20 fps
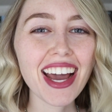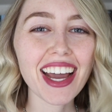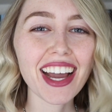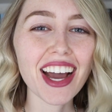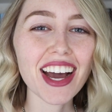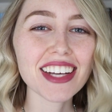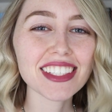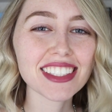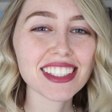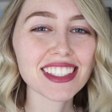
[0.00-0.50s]
Hey
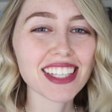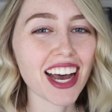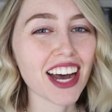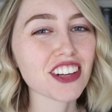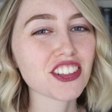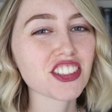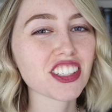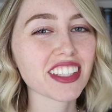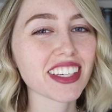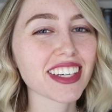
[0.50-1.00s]
guys, it's
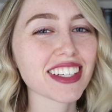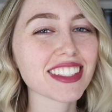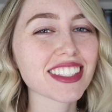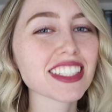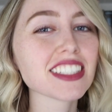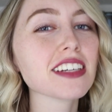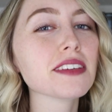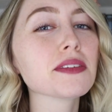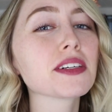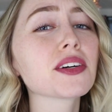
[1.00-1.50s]
Ashley, and
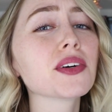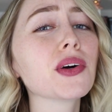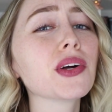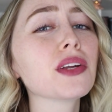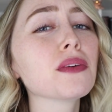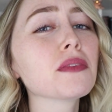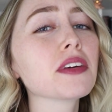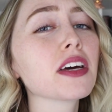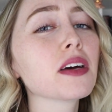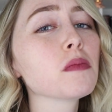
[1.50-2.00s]
today we're
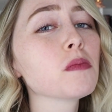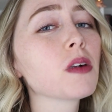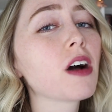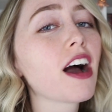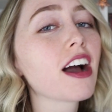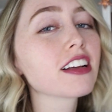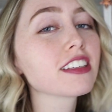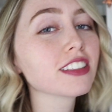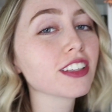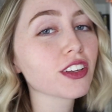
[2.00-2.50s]
going to be
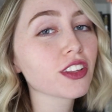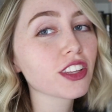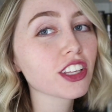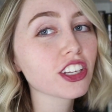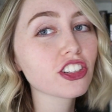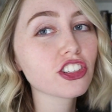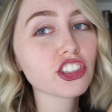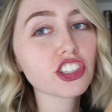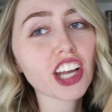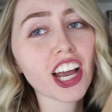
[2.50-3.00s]
unboxing the
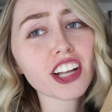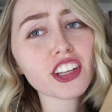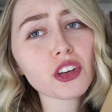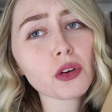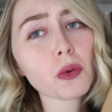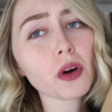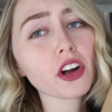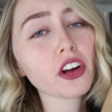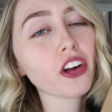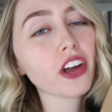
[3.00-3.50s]

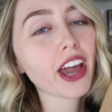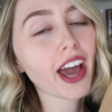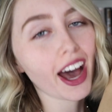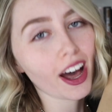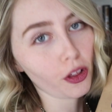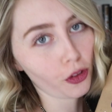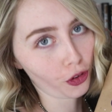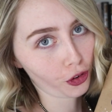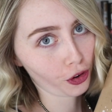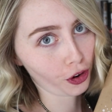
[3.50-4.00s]
January
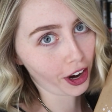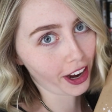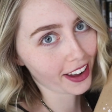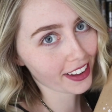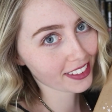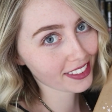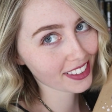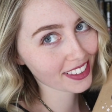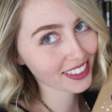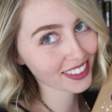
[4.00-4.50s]
Owl Crates.